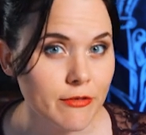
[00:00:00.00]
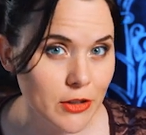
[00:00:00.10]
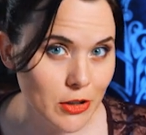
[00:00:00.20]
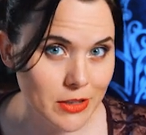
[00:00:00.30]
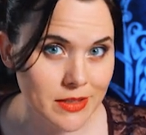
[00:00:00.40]

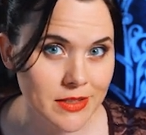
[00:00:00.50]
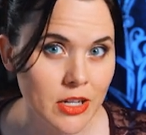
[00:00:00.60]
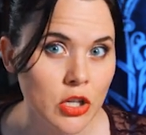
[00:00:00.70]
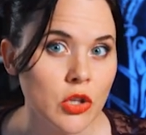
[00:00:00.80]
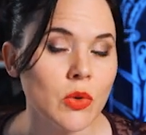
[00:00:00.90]
first,
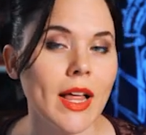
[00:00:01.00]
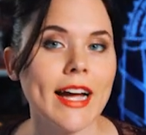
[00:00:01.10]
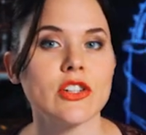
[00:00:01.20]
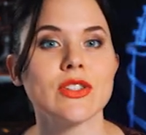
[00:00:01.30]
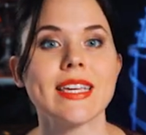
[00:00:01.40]
you will
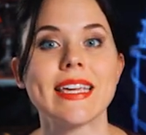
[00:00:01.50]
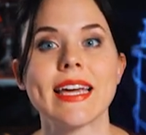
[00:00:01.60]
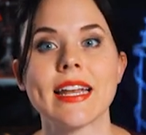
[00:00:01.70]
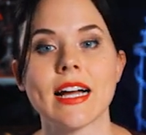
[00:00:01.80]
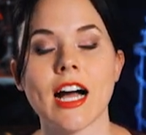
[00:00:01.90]
actually
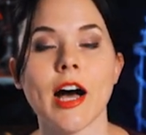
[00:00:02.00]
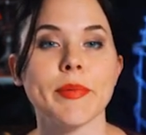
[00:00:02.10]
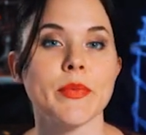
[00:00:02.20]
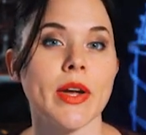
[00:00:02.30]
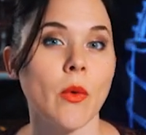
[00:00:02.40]
get a
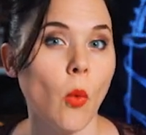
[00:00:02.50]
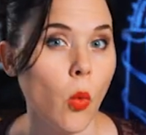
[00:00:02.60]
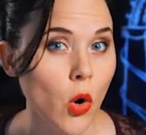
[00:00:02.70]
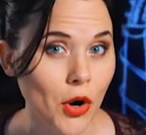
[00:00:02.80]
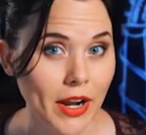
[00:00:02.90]
copyright
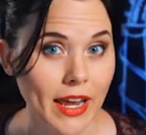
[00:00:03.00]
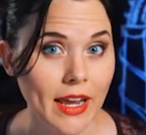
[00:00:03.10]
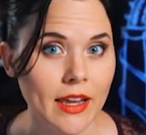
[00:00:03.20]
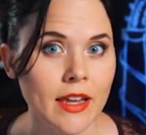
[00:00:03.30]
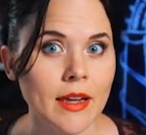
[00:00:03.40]

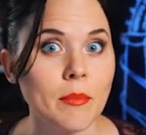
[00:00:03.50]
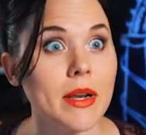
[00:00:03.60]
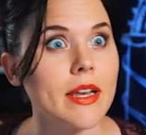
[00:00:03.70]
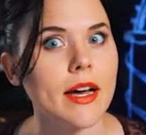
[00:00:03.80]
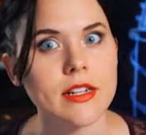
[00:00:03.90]
warning, but
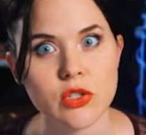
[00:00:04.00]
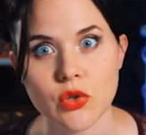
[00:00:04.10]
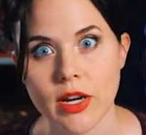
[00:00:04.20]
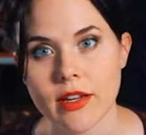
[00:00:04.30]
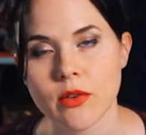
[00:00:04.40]
not a
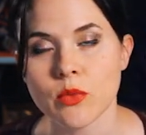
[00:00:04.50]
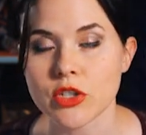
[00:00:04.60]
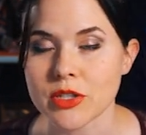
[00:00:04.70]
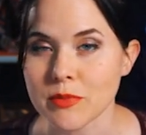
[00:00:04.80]
strike, which